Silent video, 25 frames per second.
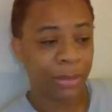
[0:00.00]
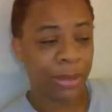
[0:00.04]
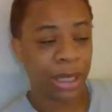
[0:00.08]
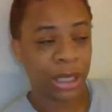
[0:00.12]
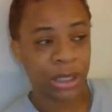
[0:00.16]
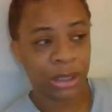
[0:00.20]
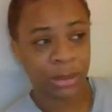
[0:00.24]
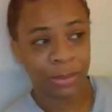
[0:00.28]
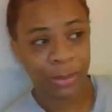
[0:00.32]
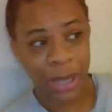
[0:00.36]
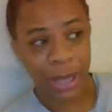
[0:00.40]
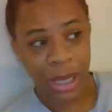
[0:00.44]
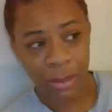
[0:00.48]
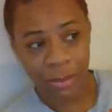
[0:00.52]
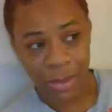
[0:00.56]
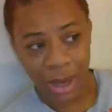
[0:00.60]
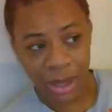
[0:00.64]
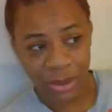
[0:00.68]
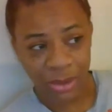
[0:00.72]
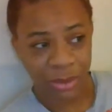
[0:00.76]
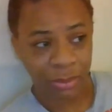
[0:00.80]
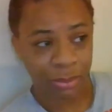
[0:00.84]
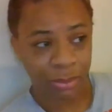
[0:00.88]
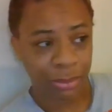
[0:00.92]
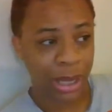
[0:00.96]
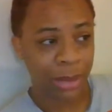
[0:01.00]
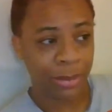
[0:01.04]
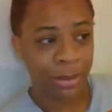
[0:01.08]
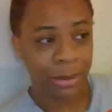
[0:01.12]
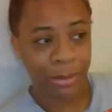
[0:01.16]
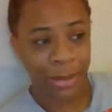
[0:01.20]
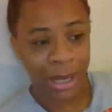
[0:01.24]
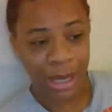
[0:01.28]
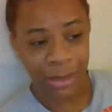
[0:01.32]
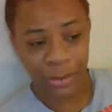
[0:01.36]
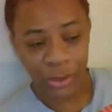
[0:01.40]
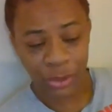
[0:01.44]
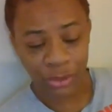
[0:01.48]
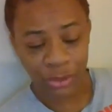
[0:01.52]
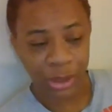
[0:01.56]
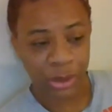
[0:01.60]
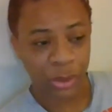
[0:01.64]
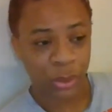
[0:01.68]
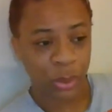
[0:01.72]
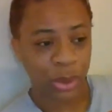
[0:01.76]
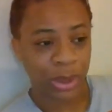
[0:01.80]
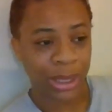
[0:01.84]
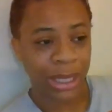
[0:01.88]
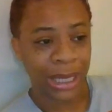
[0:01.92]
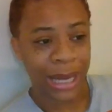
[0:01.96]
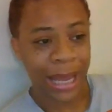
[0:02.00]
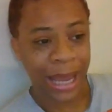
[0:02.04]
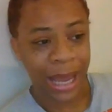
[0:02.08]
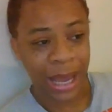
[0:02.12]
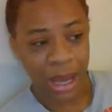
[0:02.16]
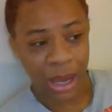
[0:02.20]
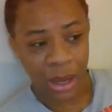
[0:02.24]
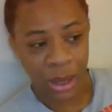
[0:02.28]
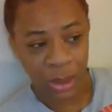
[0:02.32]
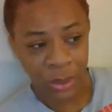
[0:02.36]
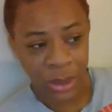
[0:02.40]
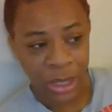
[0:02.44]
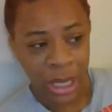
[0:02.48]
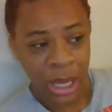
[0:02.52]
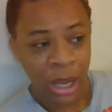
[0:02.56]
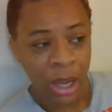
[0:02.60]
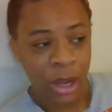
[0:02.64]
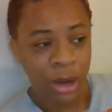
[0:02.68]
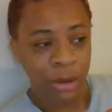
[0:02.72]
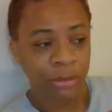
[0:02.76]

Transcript: him and his baby mama trying to work it out,